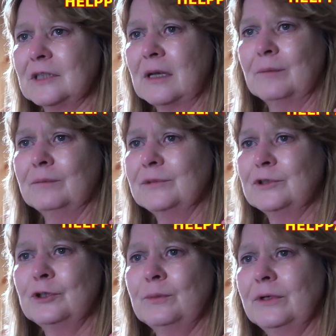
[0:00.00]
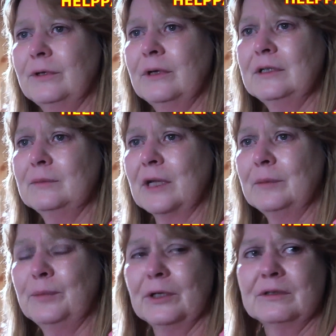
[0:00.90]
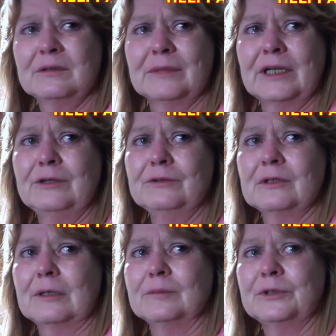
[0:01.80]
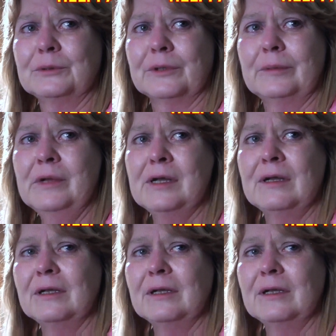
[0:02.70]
some stupid, crazy person might do something to him.